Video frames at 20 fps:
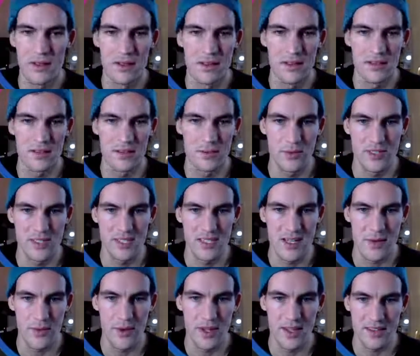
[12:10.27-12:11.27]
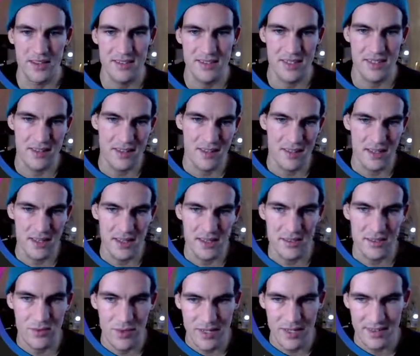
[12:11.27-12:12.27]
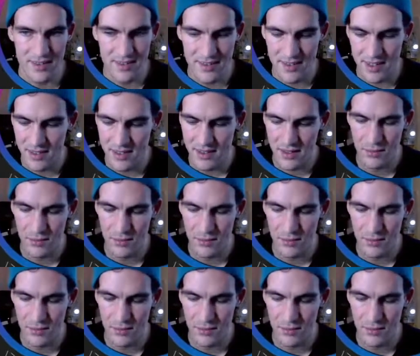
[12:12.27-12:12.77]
so we see here we can set the X, Y, and Z,